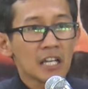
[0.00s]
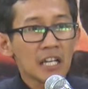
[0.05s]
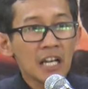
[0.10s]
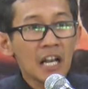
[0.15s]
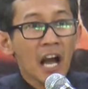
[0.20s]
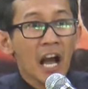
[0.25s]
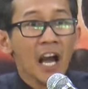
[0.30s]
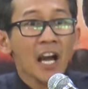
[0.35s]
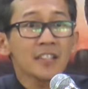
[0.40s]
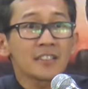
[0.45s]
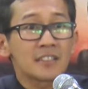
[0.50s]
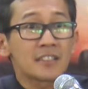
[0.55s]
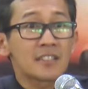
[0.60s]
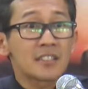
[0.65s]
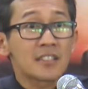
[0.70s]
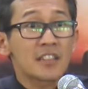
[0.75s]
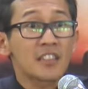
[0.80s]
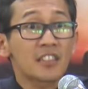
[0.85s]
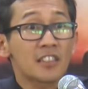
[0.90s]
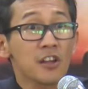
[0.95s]

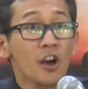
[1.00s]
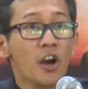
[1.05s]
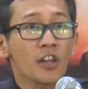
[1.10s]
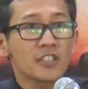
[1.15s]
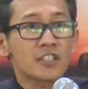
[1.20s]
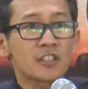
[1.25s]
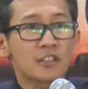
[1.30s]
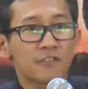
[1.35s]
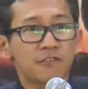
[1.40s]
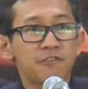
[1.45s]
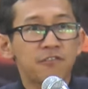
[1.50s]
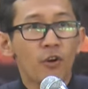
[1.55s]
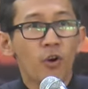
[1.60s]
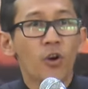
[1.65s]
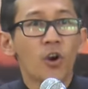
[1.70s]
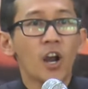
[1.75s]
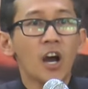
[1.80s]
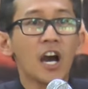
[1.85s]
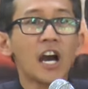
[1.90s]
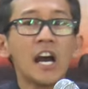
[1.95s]
God's thoughts
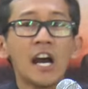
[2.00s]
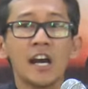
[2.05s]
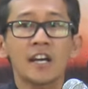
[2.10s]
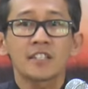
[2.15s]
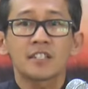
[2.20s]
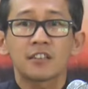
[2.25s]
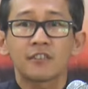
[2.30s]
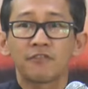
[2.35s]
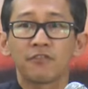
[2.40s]
for us,